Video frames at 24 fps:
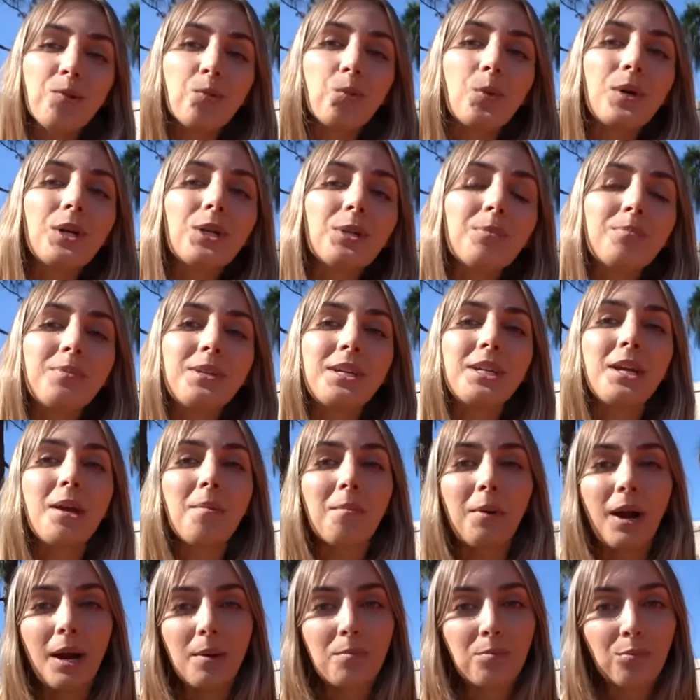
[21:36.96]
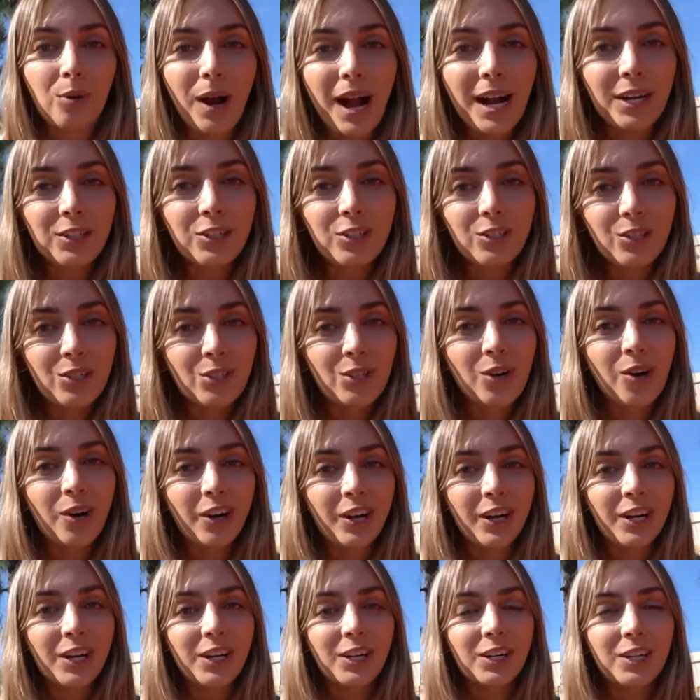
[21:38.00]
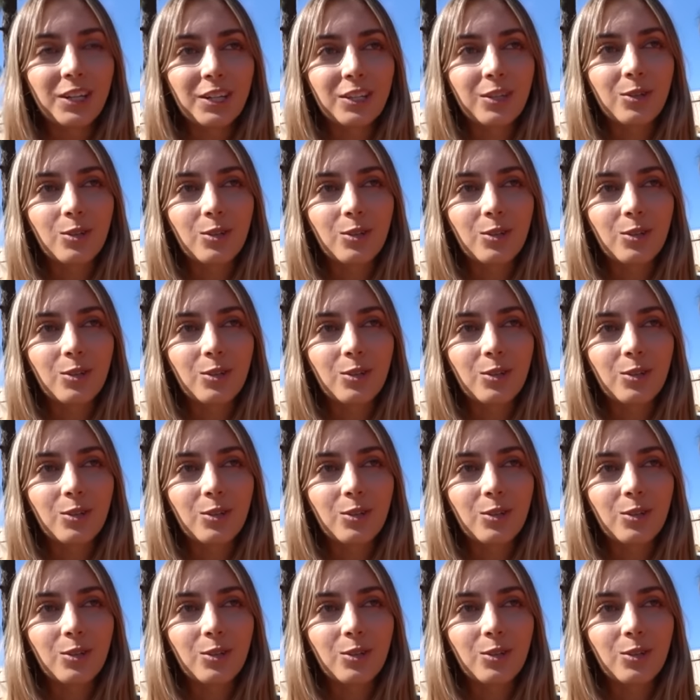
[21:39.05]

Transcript: will be my practice car,